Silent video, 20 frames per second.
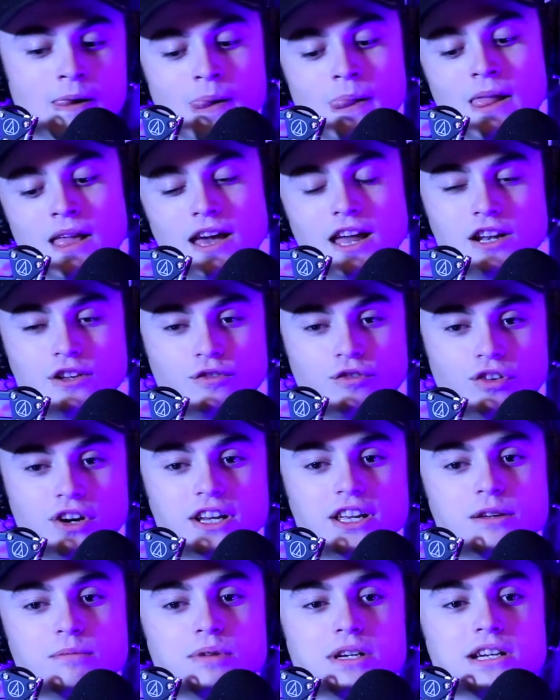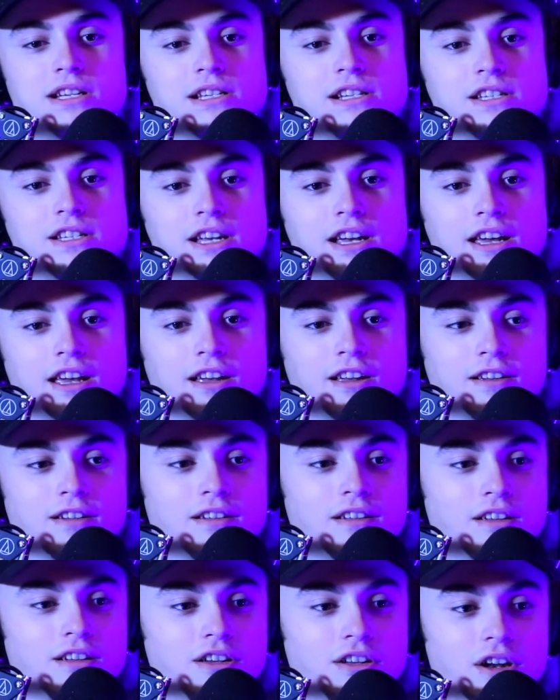And it's freaky because it's like,
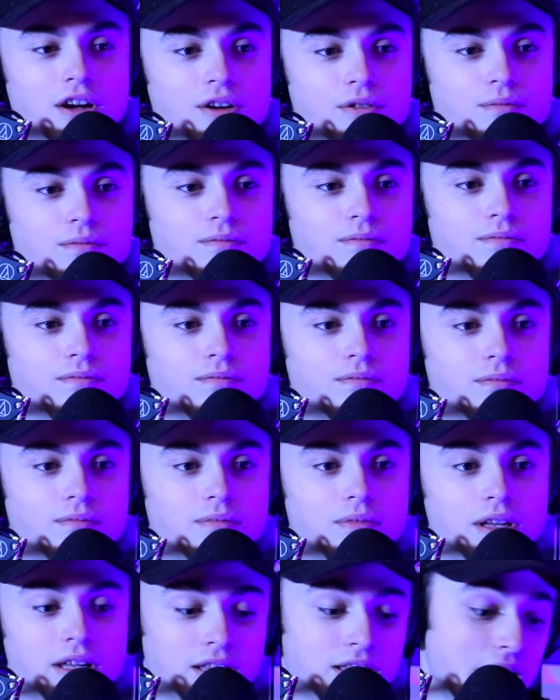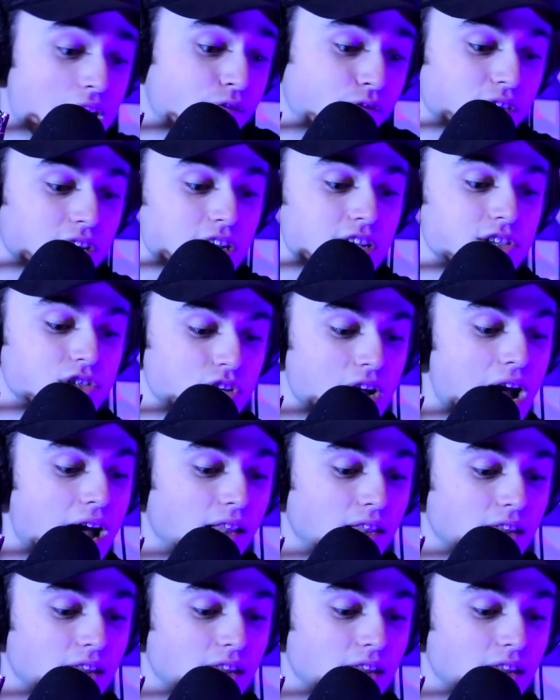it definitely is a highly